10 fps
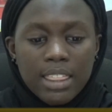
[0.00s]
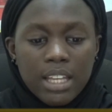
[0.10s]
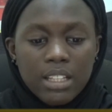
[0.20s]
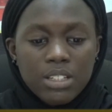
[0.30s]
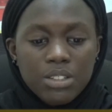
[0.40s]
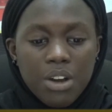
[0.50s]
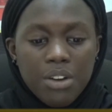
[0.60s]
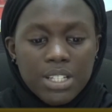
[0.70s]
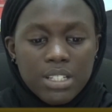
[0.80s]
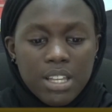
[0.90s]
that is
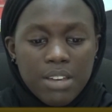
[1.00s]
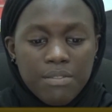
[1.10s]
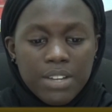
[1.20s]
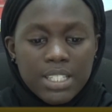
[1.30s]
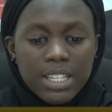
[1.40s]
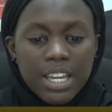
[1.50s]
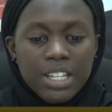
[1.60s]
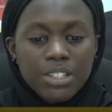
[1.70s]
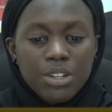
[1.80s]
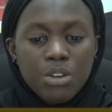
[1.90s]
currently
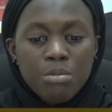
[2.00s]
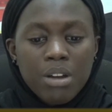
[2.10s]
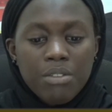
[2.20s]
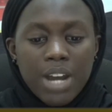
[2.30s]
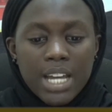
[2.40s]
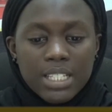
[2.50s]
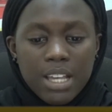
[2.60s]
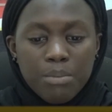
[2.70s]
investigating human rights